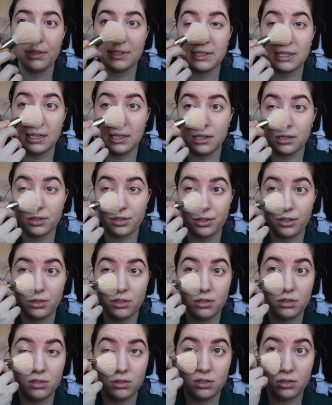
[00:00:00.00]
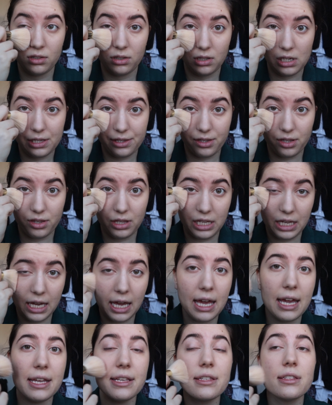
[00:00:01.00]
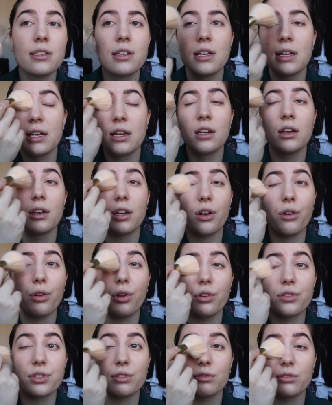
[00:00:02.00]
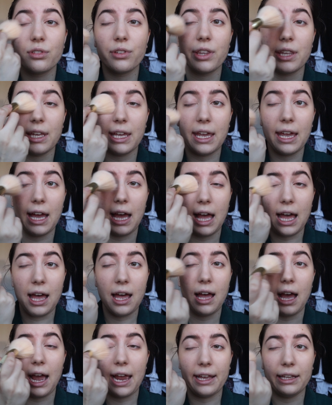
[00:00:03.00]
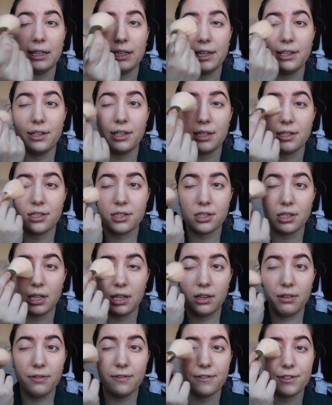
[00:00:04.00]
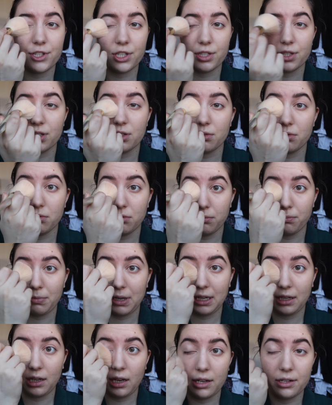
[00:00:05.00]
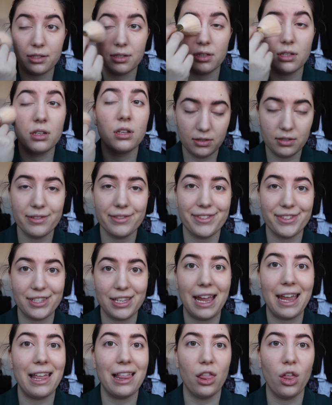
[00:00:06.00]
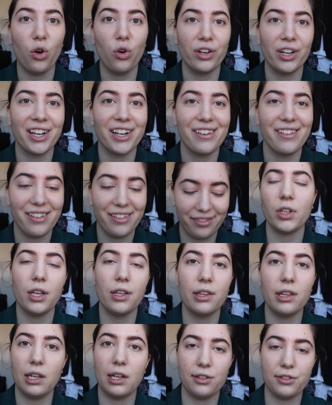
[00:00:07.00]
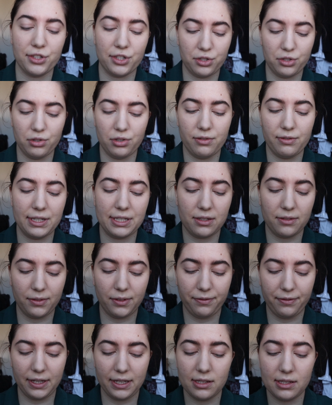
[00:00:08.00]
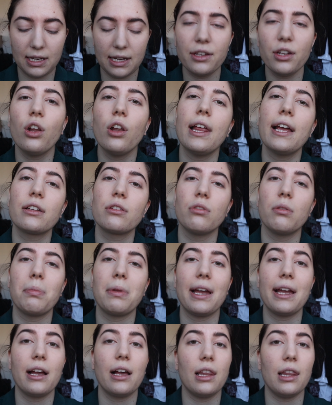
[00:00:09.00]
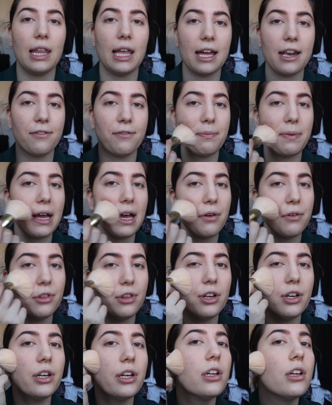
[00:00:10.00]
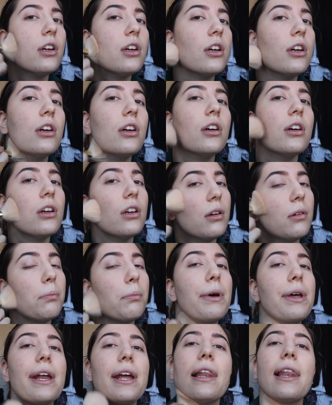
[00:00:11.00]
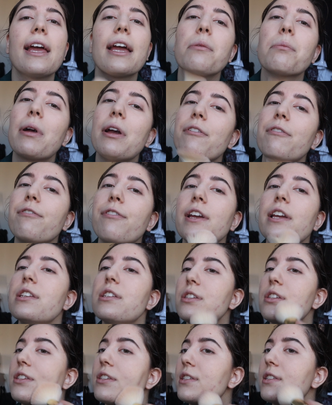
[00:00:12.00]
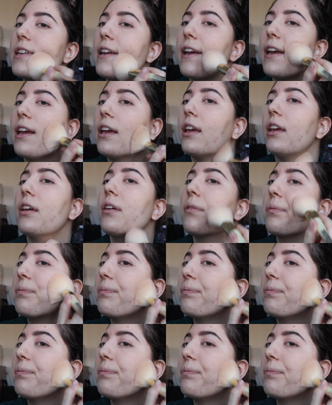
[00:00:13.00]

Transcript: start under the eyes, and I'll also do the eyelid itself just to make it stay longer, and then I'll just do the rest of the face. I don't like to apply a lot of powder, but I like my face to stay